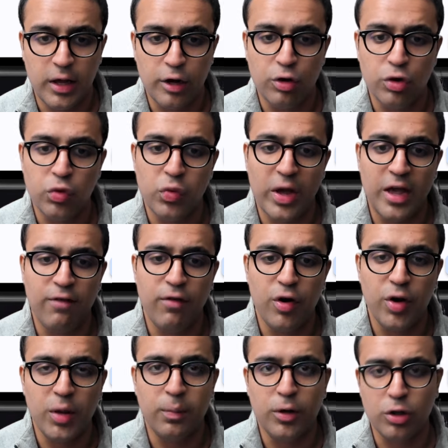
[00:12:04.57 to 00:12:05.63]
into a
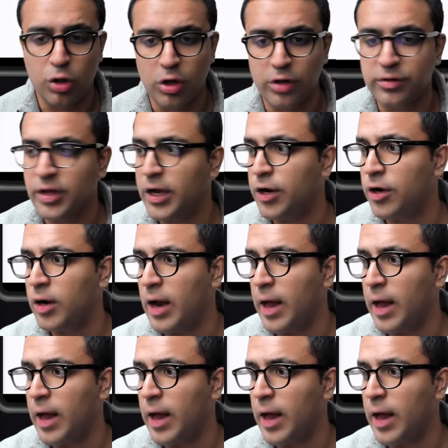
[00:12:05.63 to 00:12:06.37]
variable called ticker.